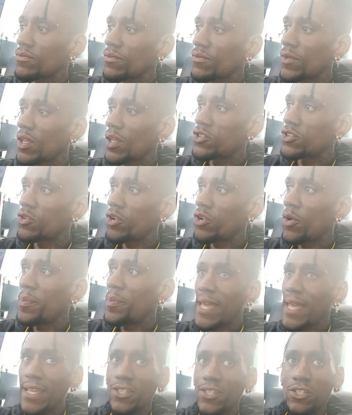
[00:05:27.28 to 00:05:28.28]
So don't be
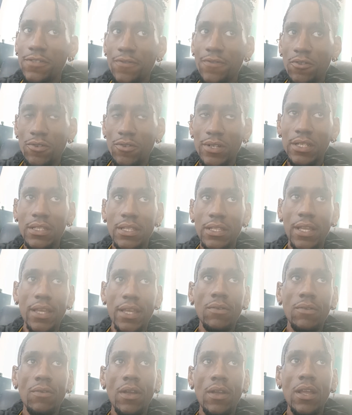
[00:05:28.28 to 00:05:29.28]
anxious for anything,
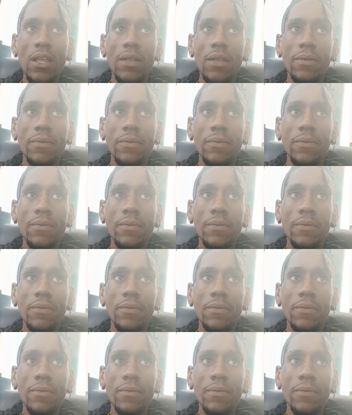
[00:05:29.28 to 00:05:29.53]
right?